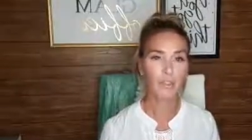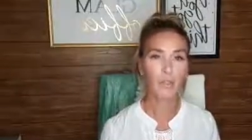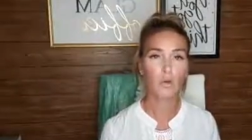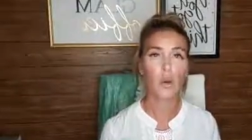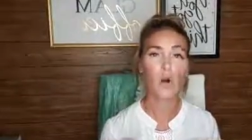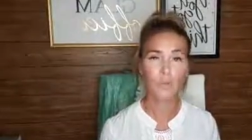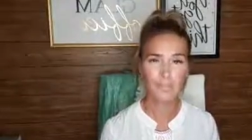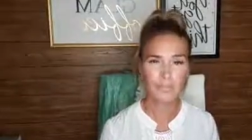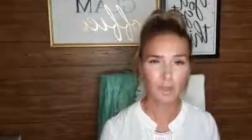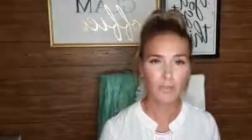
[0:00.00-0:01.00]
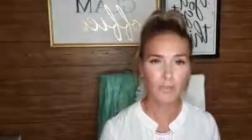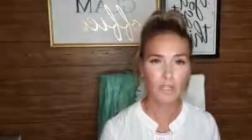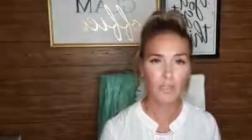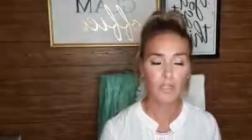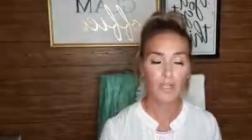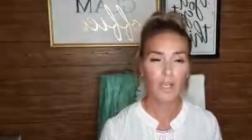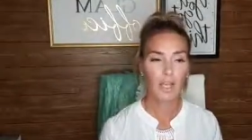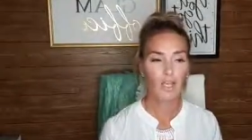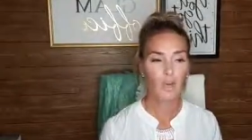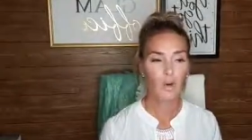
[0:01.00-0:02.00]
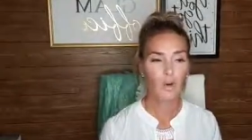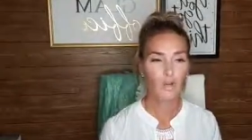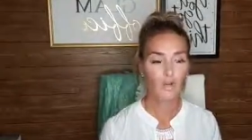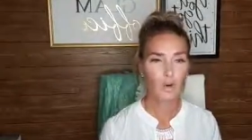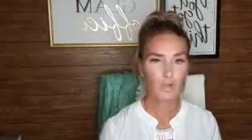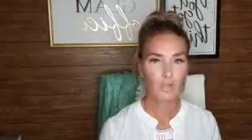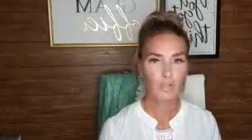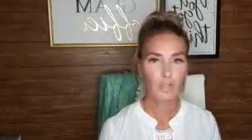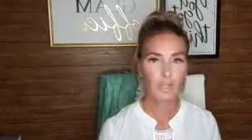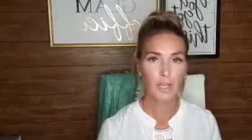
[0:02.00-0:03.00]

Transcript: your own selfies and your own photos